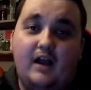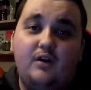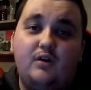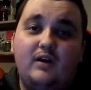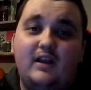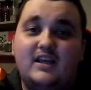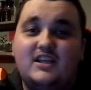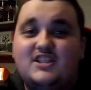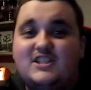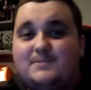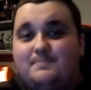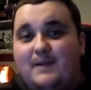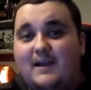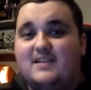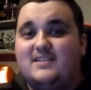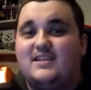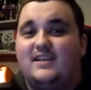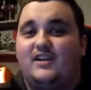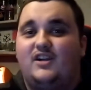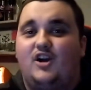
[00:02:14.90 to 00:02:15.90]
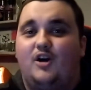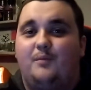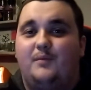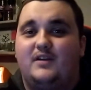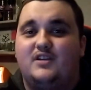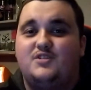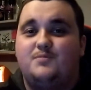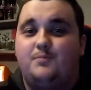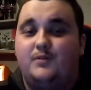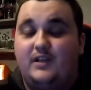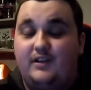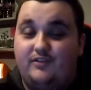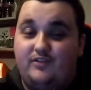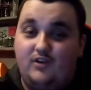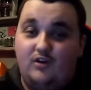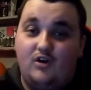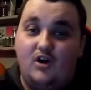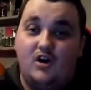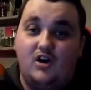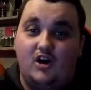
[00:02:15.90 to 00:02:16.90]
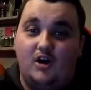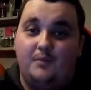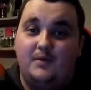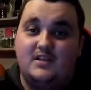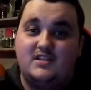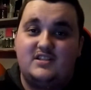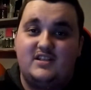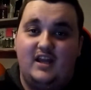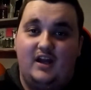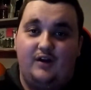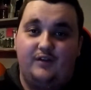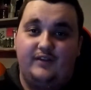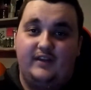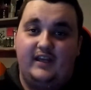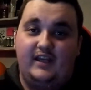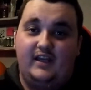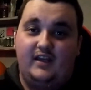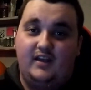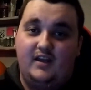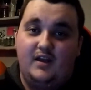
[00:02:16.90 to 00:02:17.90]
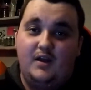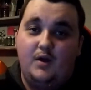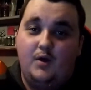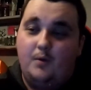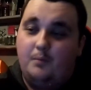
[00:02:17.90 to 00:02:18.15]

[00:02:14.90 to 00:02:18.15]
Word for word: I don't expect any comments but if there are comments down there